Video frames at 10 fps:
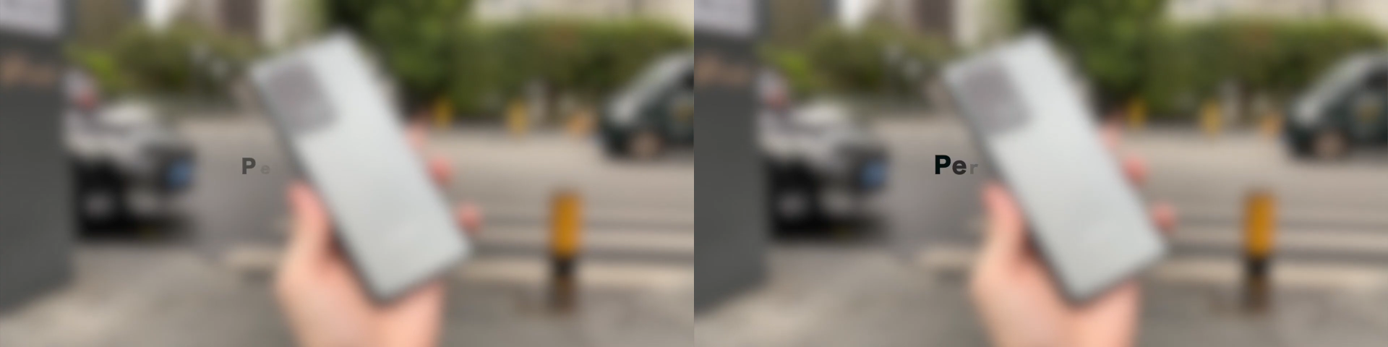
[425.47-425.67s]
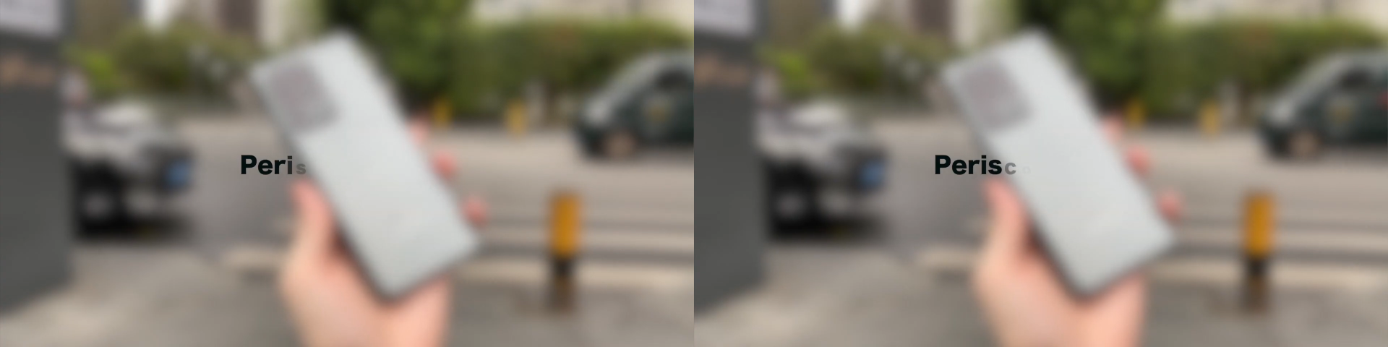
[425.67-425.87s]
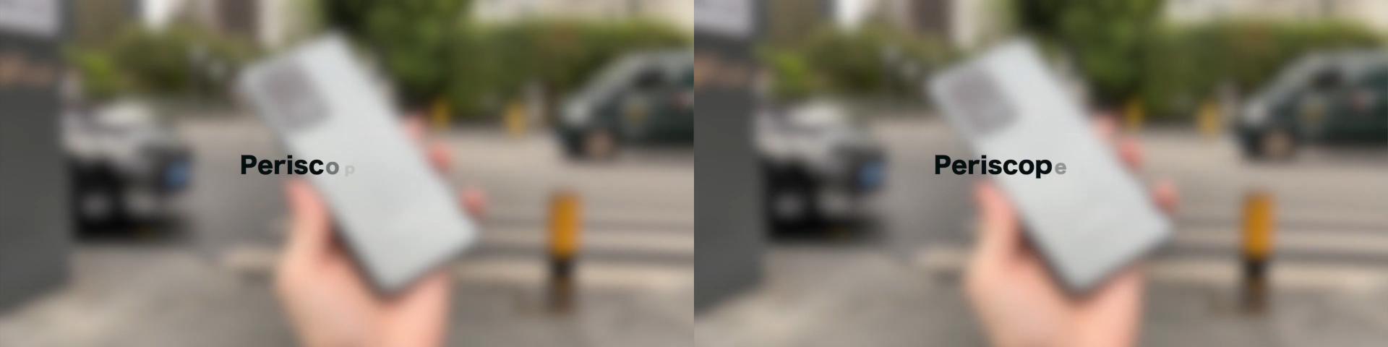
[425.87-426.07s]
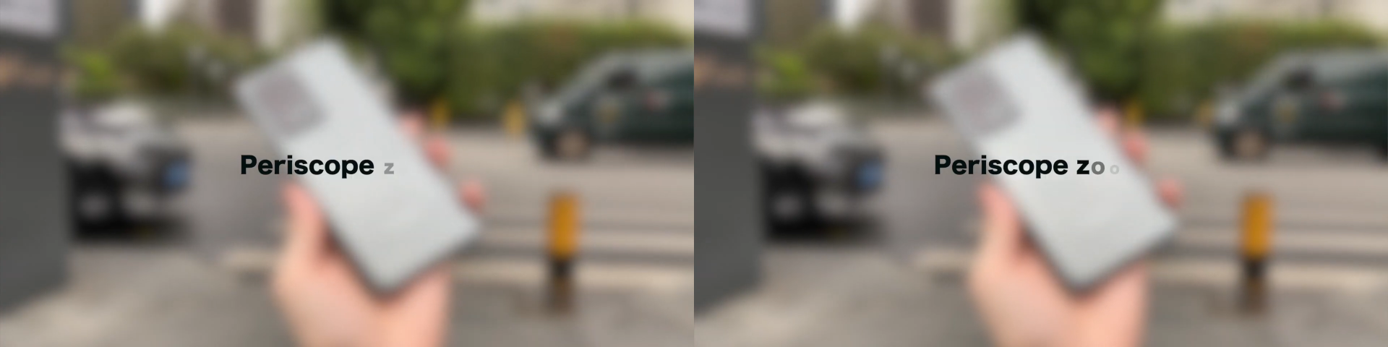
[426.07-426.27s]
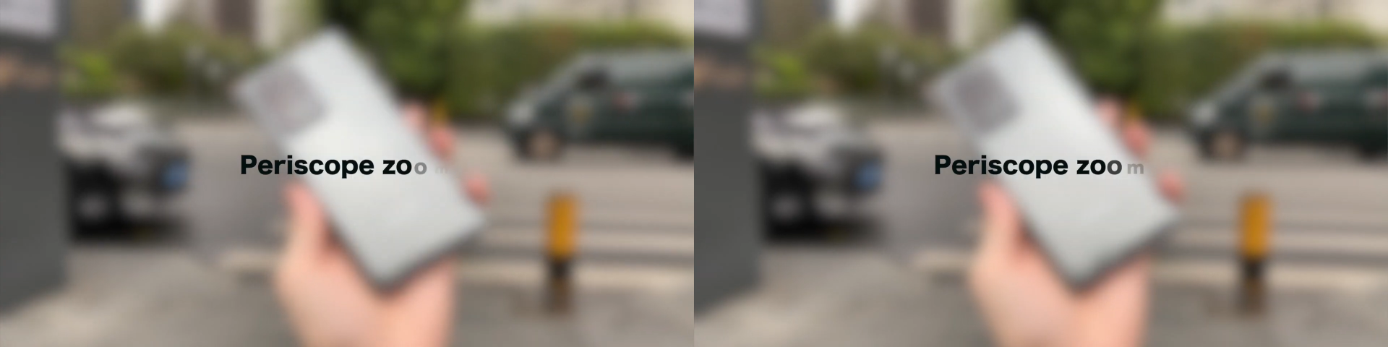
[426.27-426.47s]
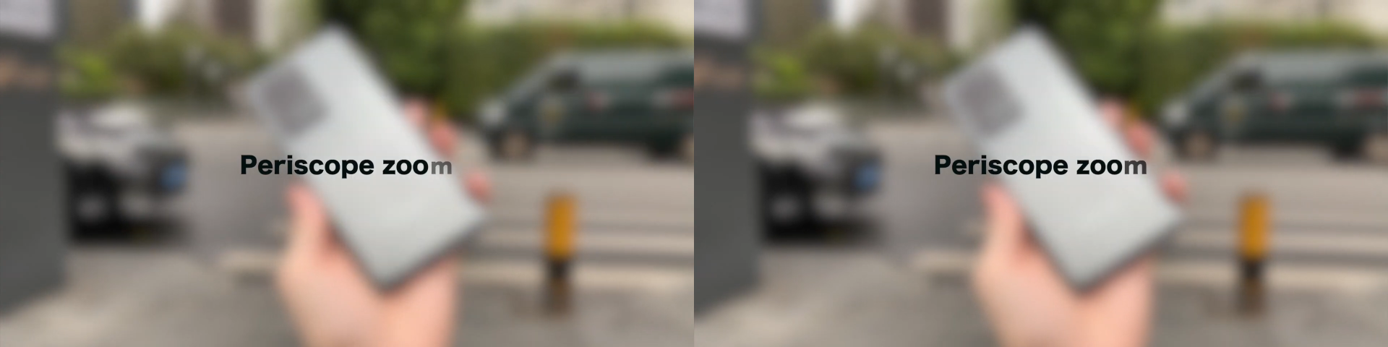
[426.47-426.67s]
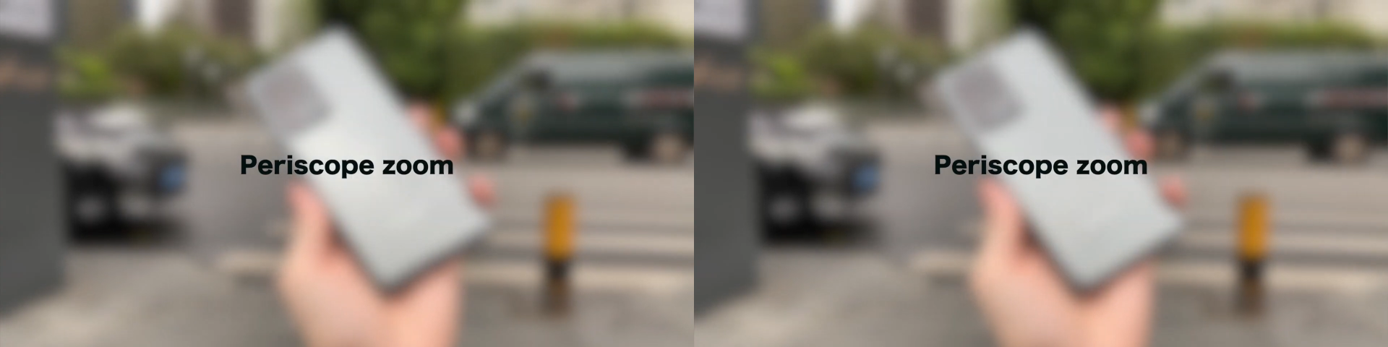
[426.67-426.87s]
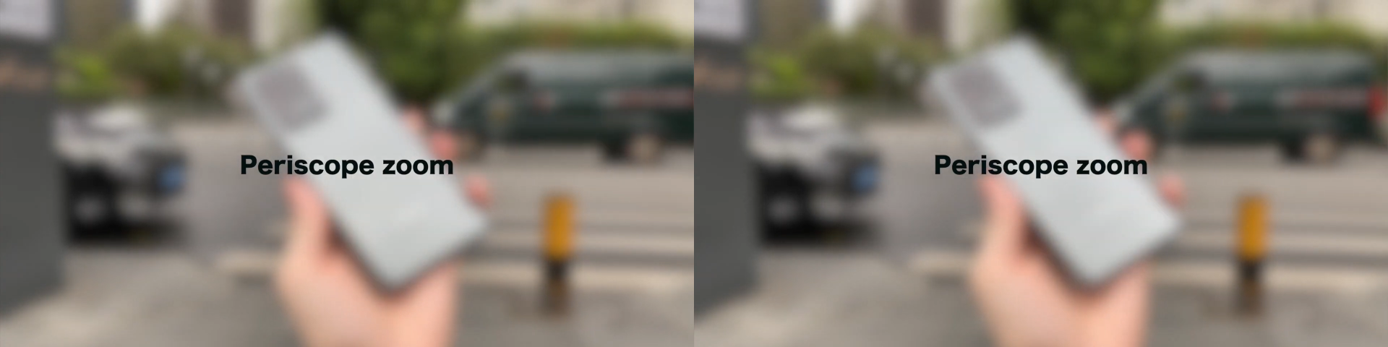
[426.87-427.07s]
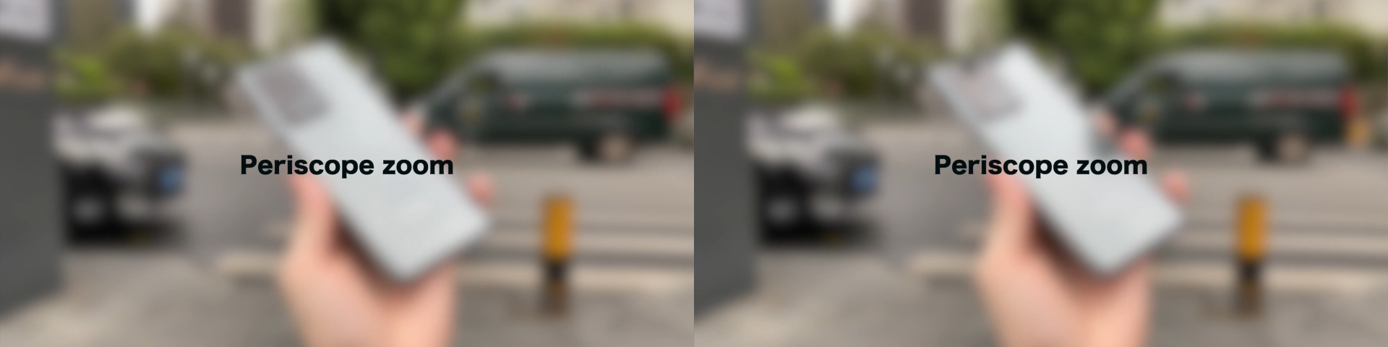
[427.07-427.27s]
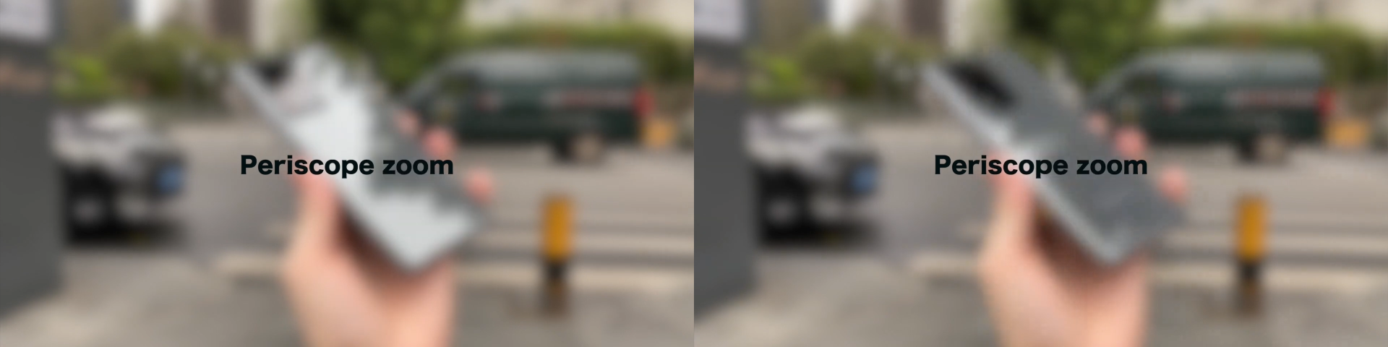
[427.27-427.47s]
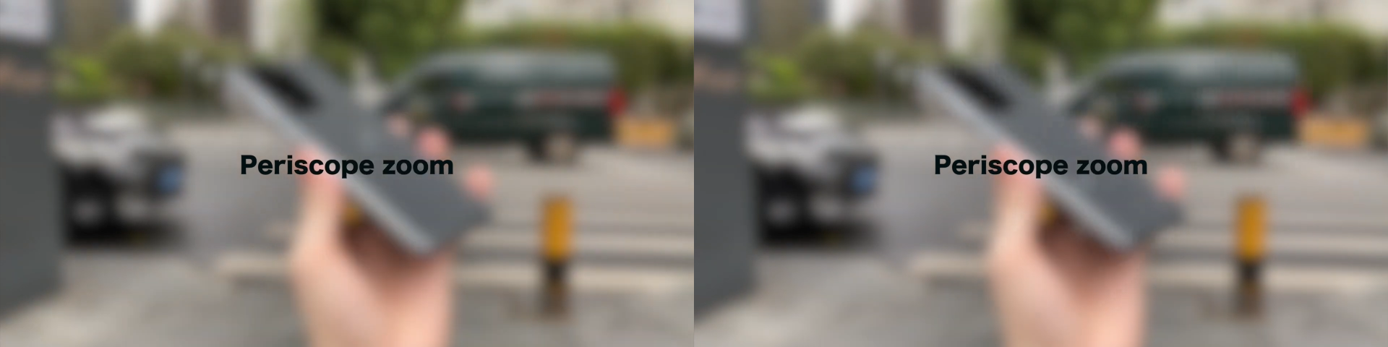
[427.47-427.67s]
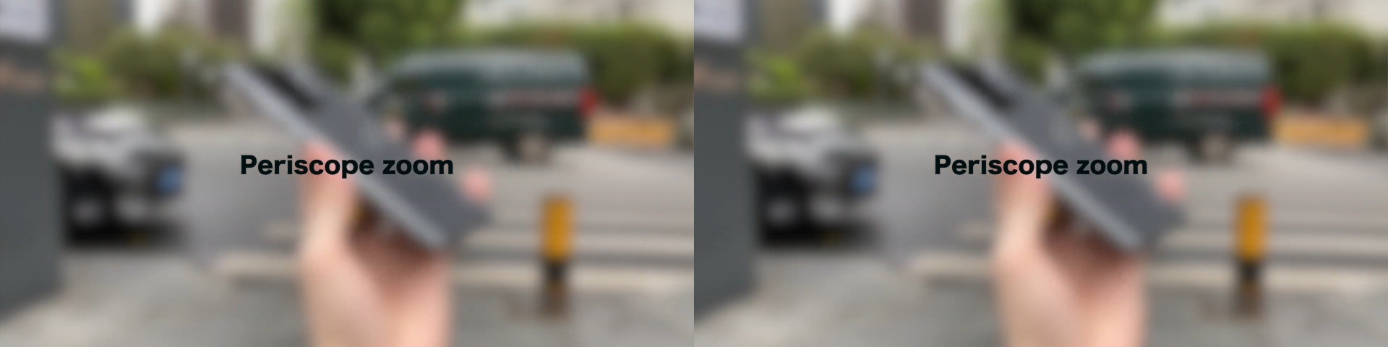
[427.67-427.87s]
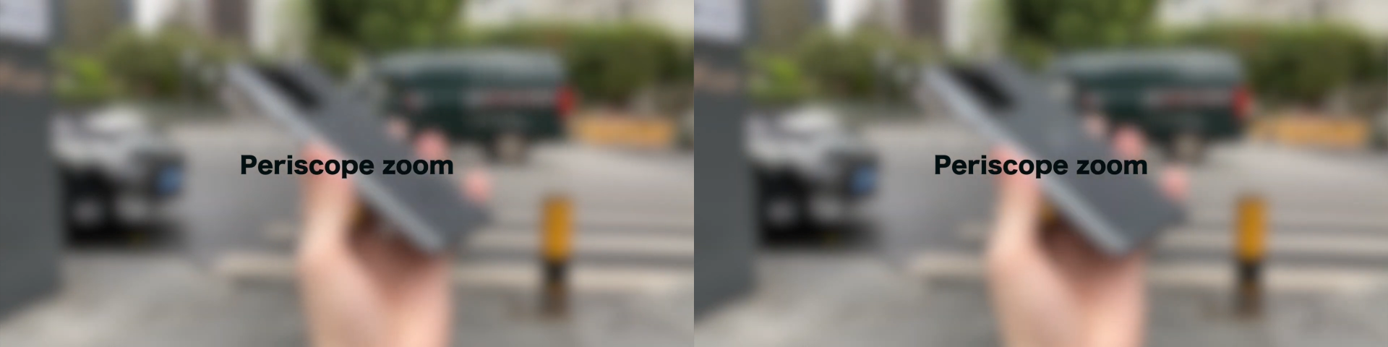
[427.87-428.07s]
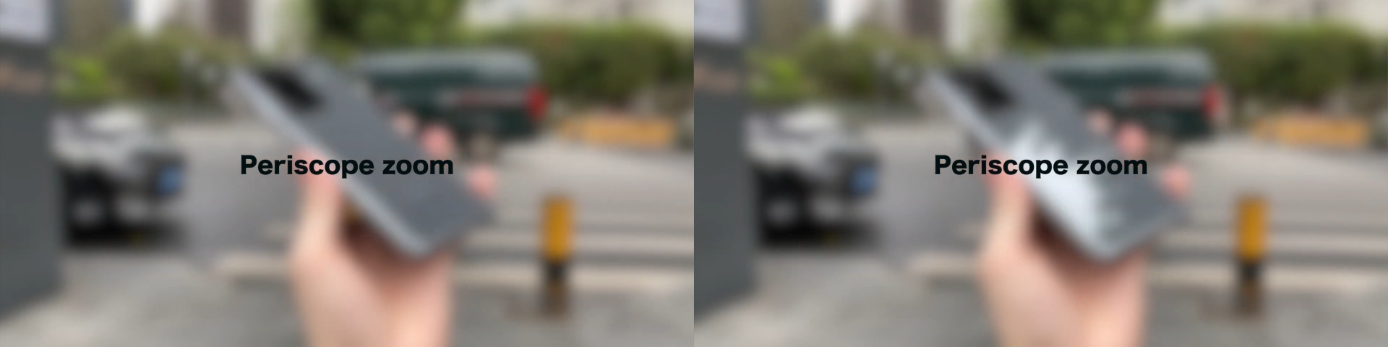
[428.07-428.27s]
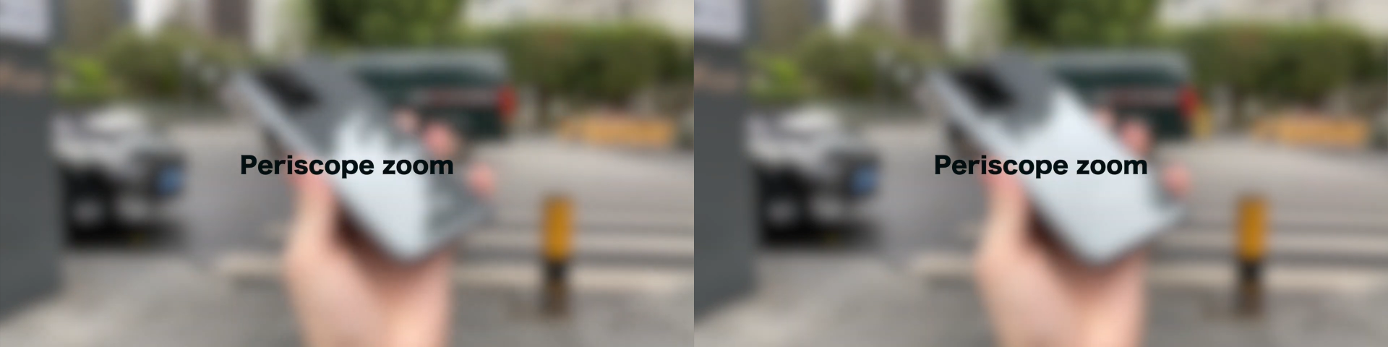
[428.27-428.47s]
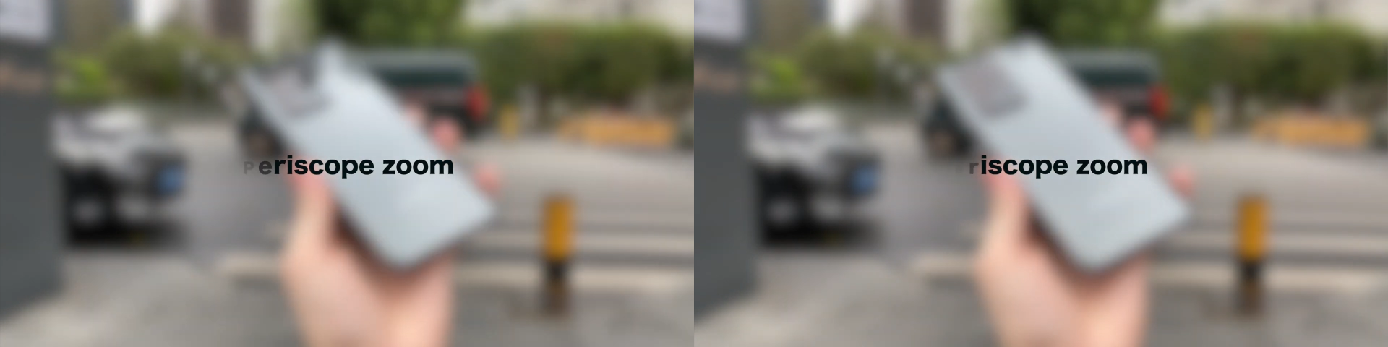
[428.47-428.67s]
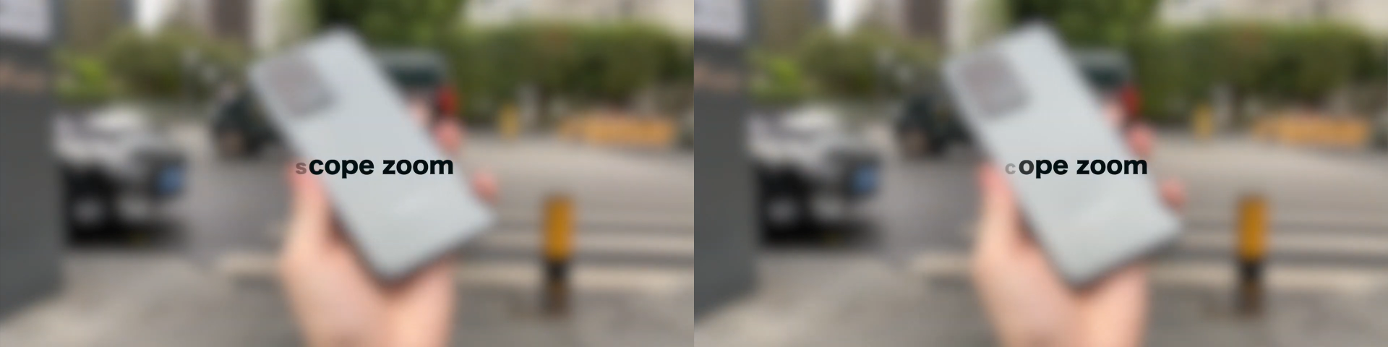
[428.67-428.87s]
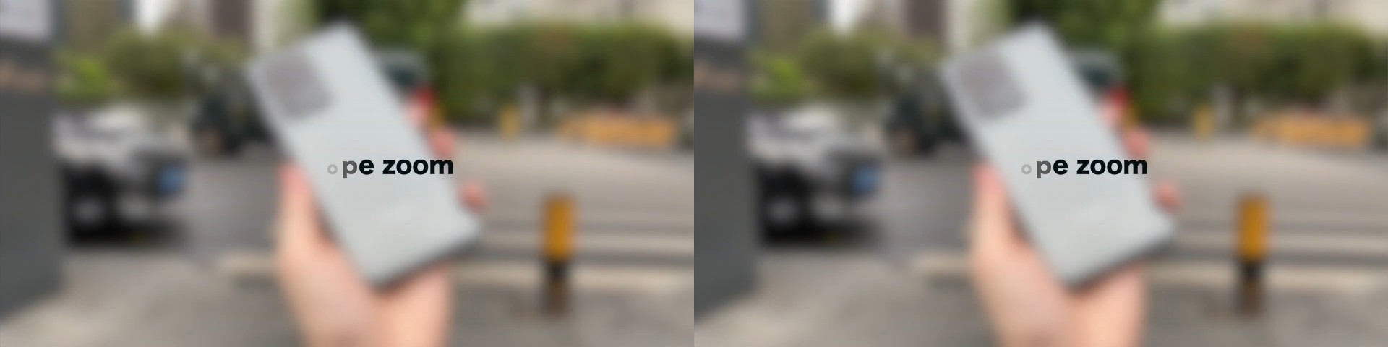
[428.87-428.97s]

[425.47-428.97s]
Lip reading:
[unreadable: no face in view]